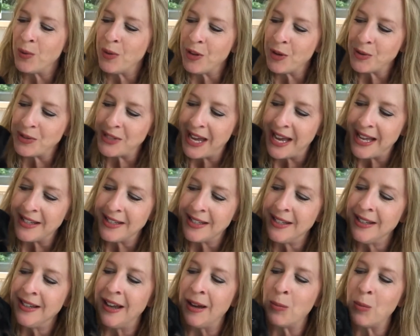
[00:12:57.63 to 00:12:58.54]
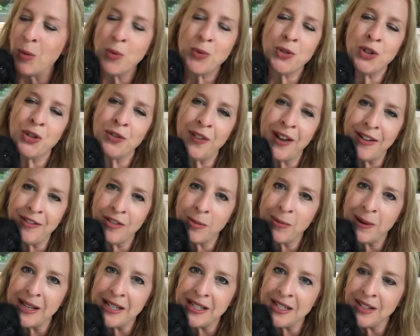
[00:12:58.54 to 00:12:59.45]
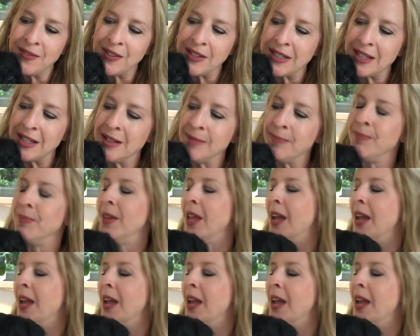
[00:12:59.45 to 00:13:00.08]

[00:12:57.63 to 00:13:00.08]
with your dad, and what was your favourite place to visit?